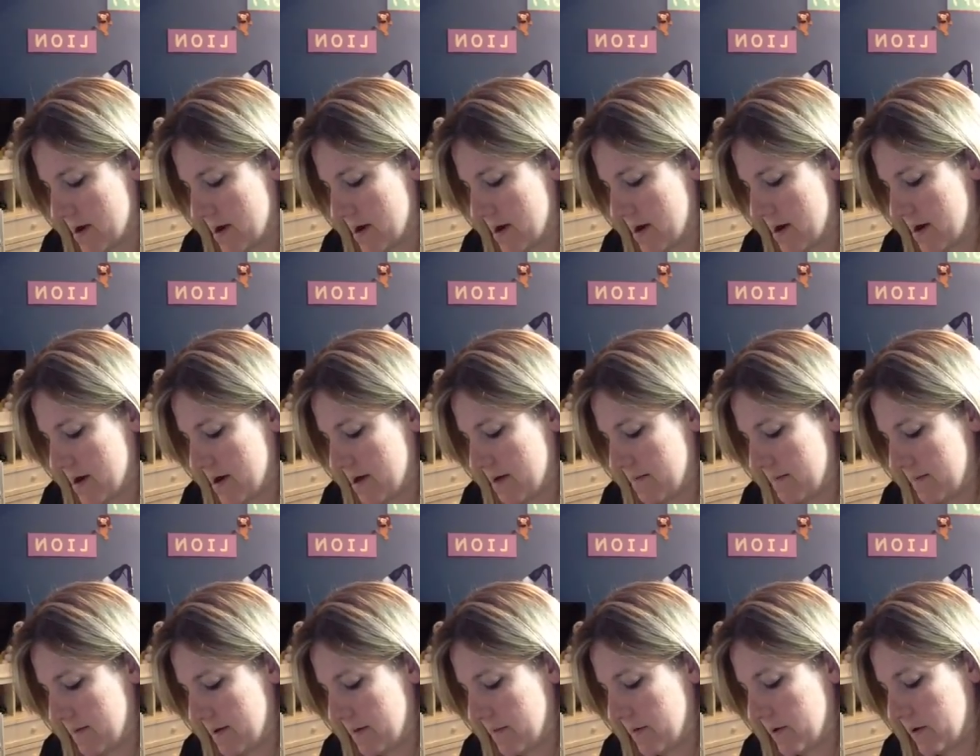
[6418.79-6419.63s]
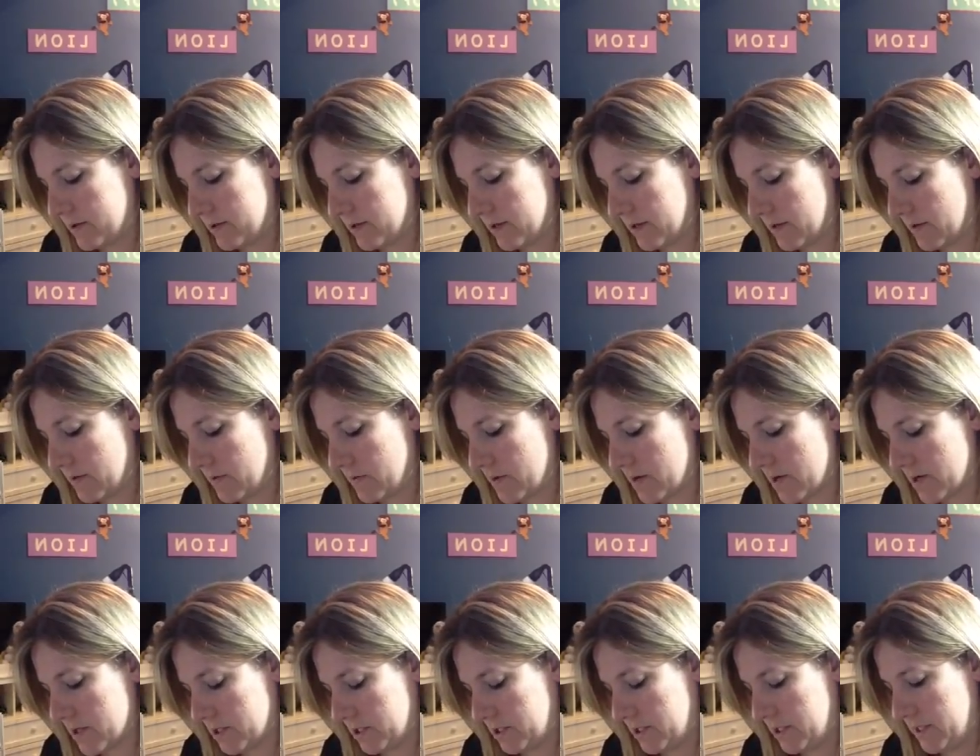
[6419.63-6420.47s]
I'm also going to
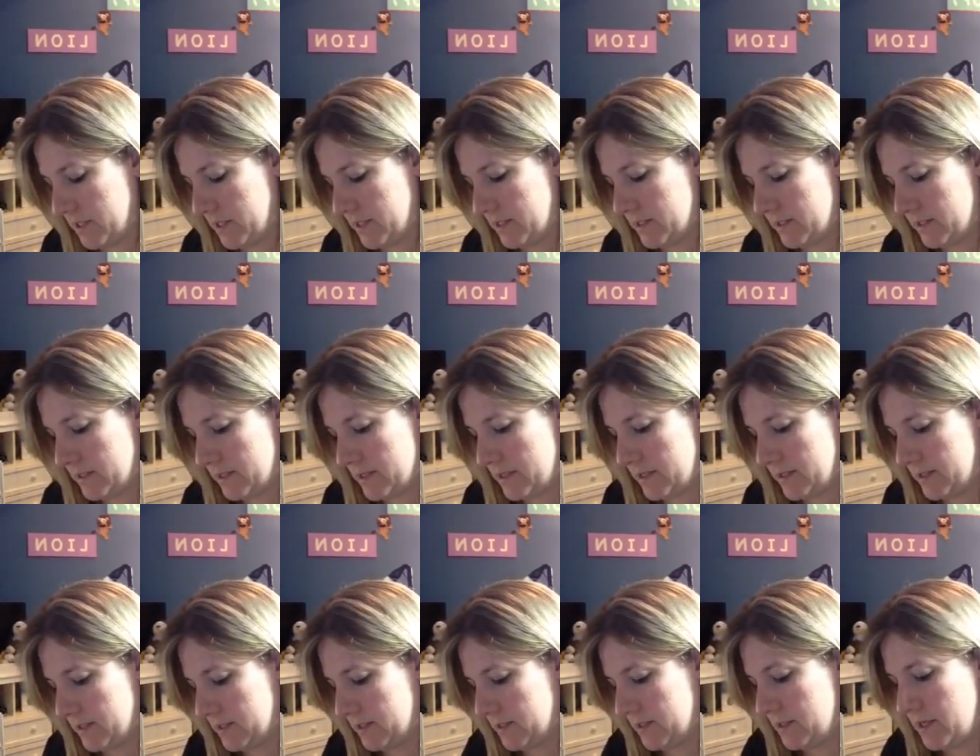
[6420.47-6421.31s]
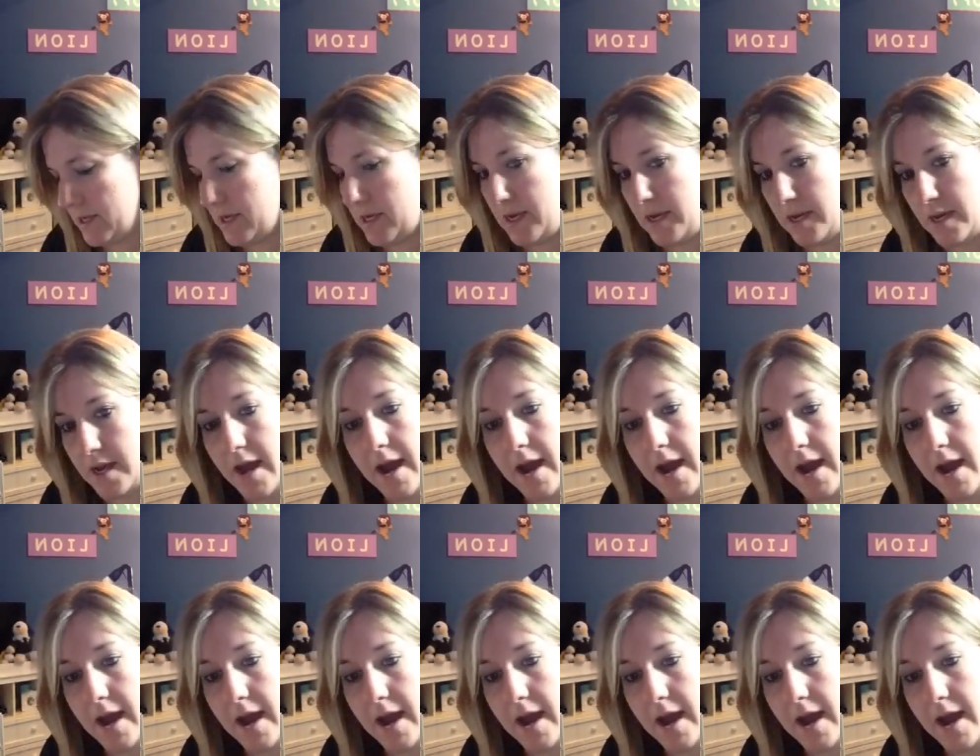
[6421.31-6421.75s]
wash these and see